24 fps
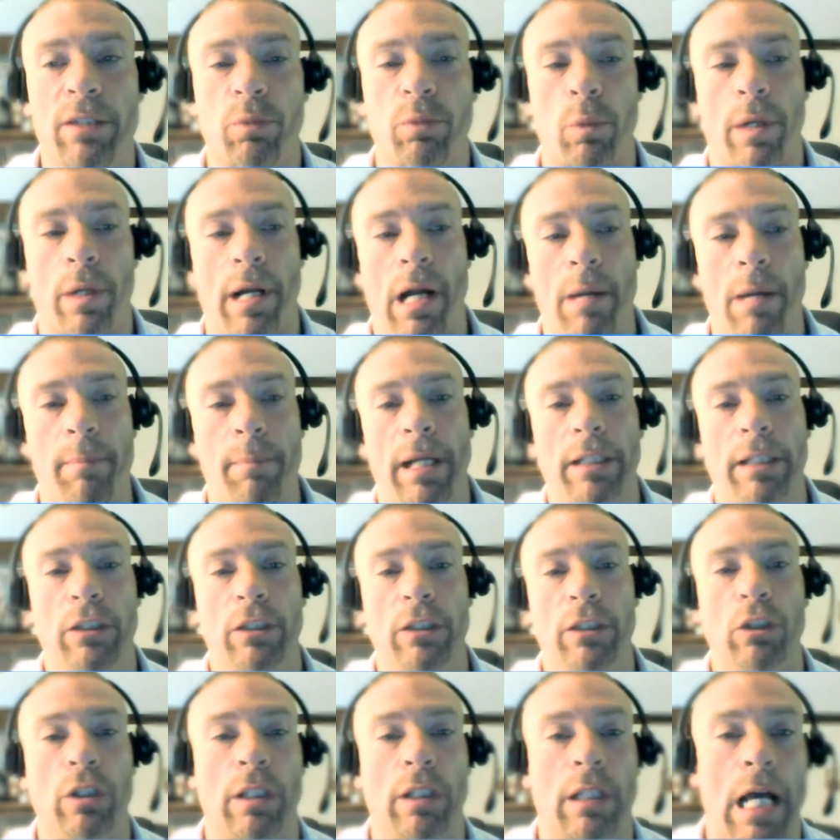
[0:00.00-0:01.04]
case where I
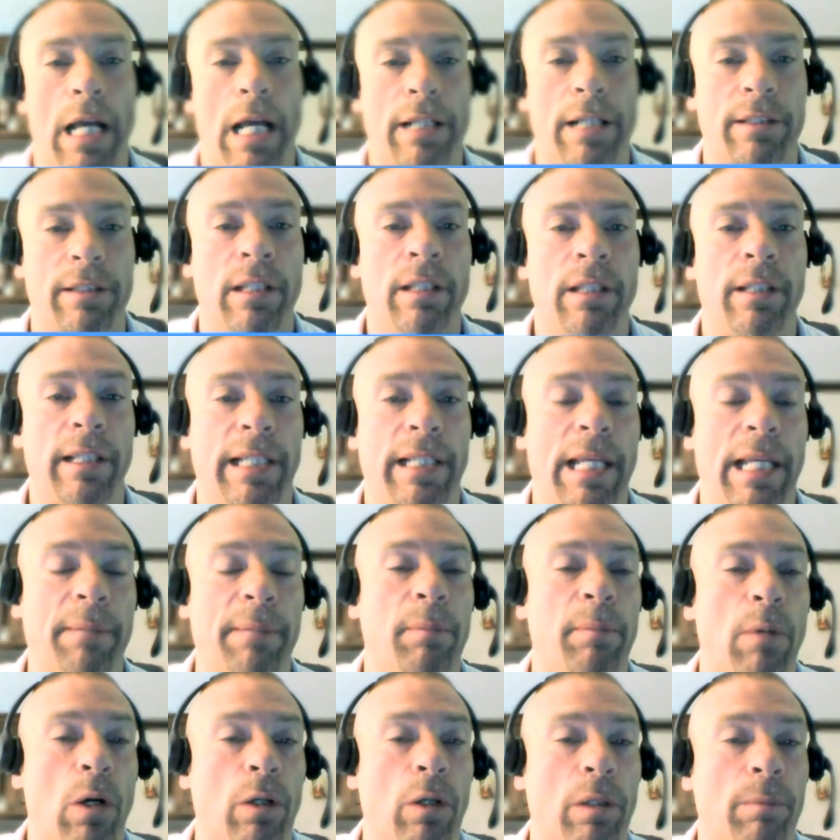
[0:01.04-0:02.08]
might utilize the
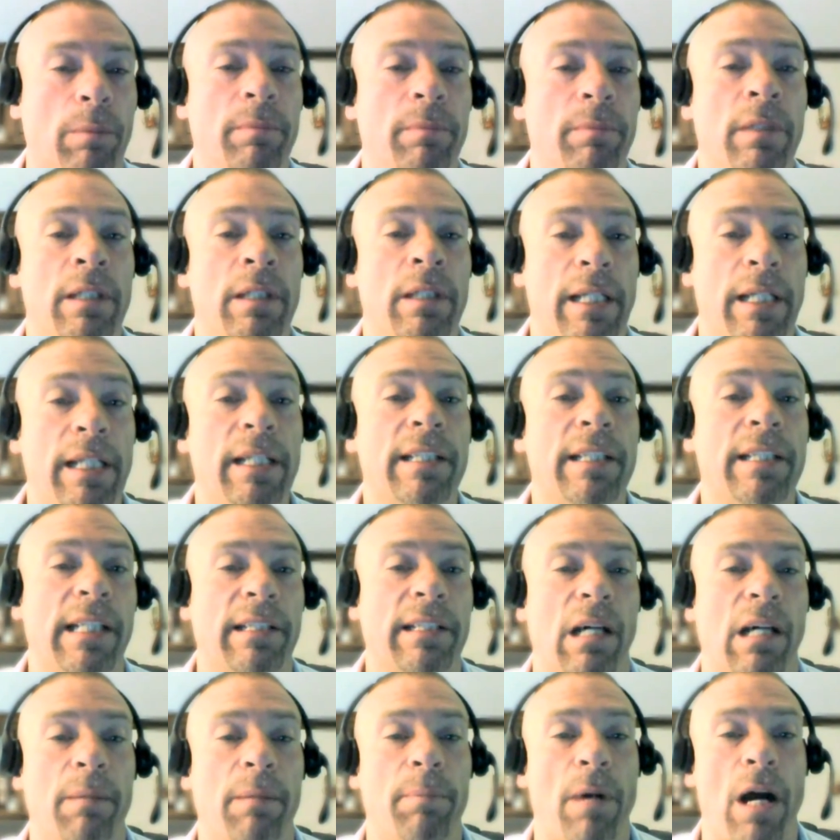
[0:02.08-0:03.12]
cable modem in a
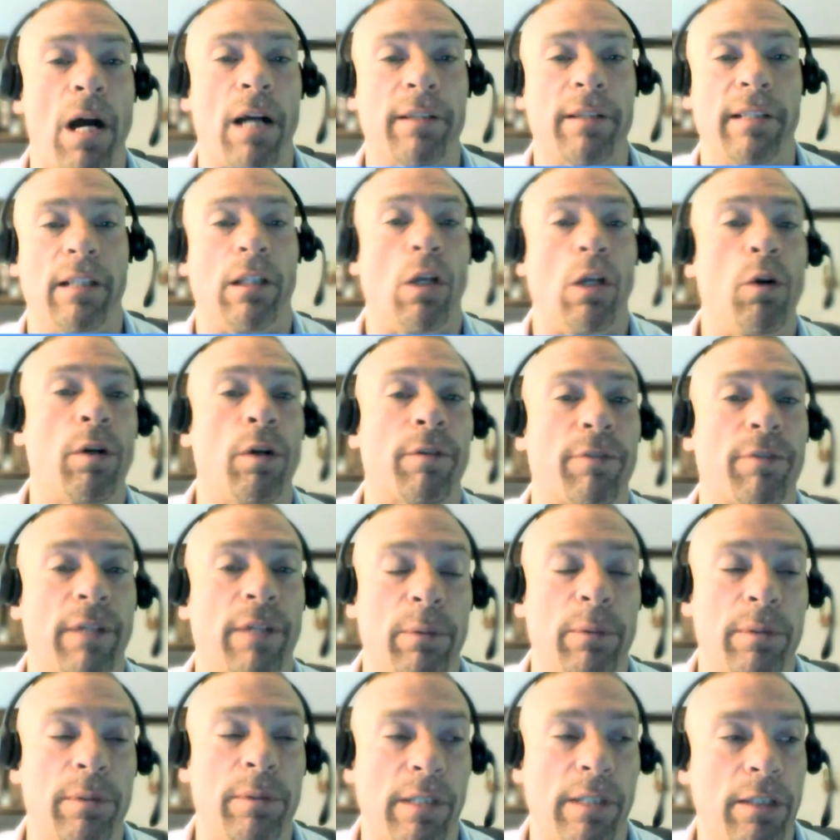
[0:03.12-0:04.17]
set-top box at lower
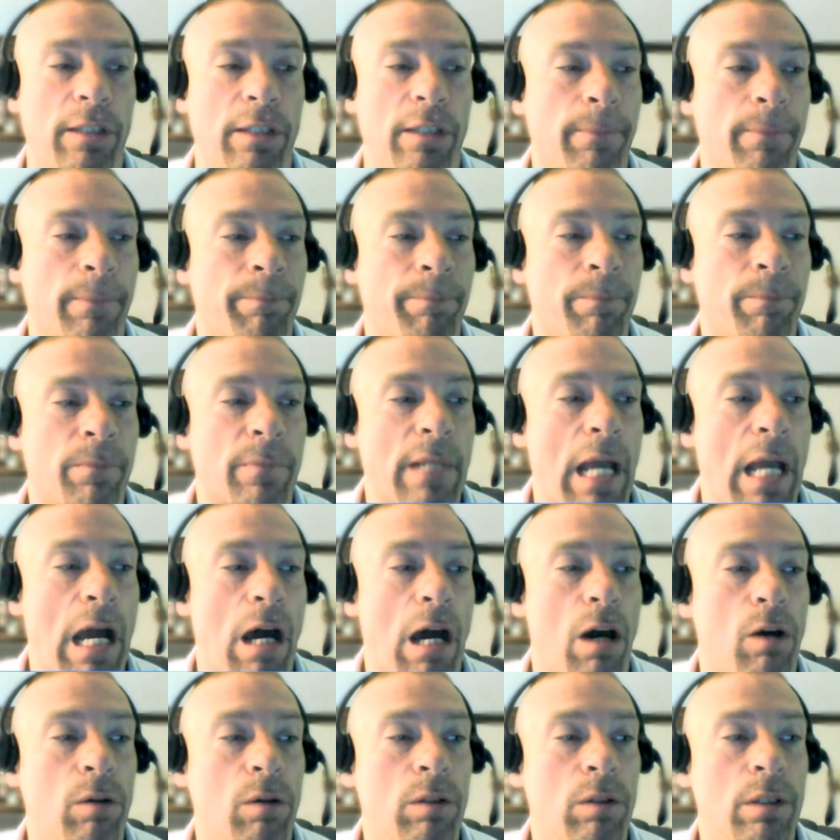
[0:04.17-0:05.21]
frequencies.
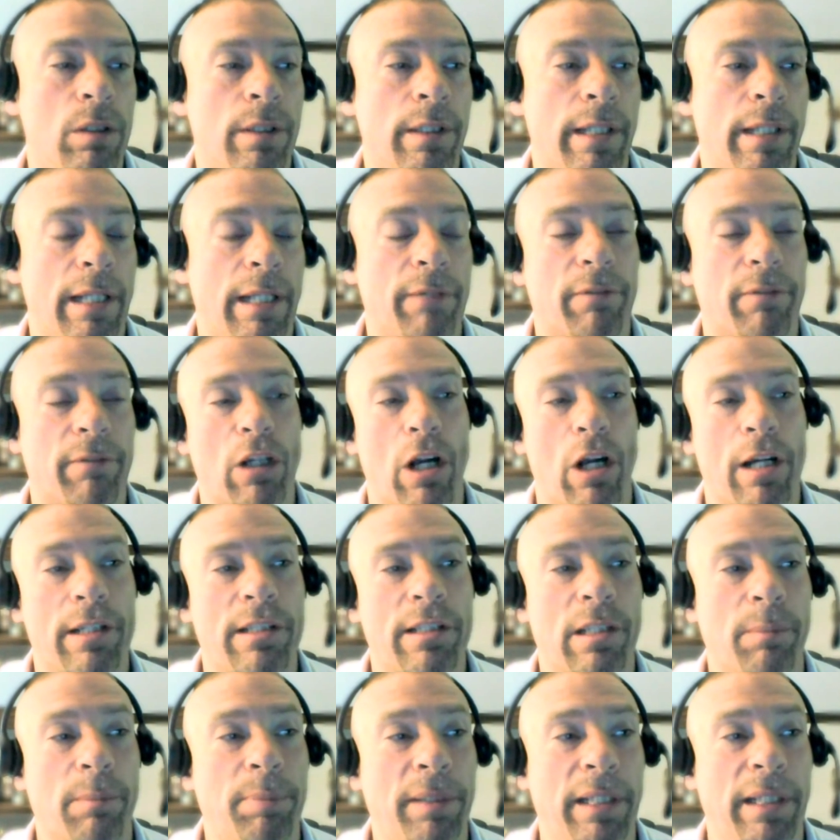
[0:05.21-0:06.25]
Now, in
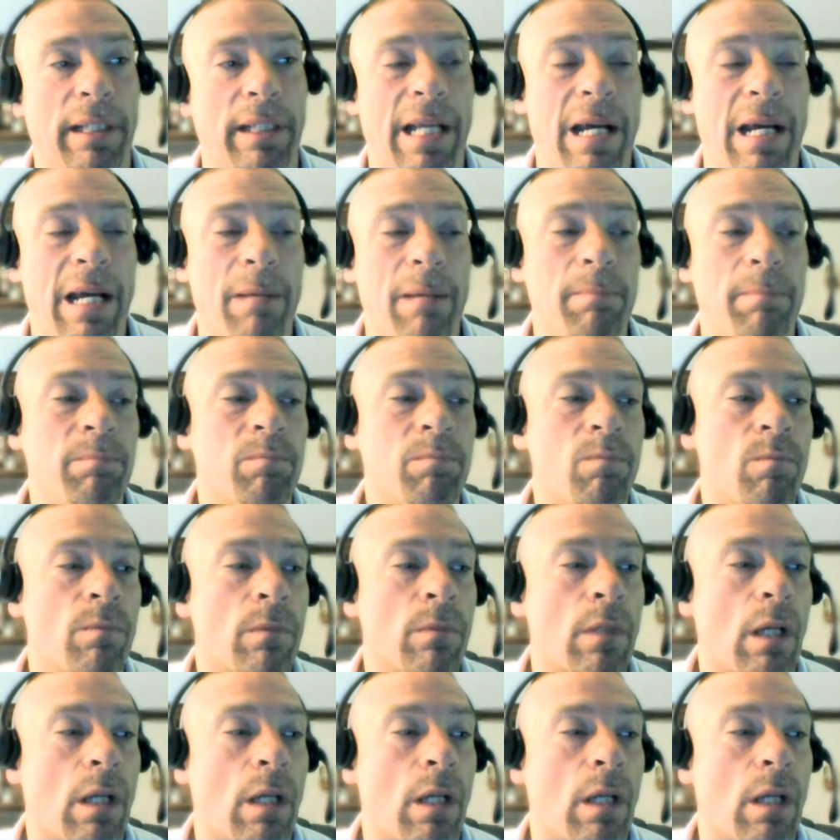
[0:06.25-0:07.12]
regards to PNM,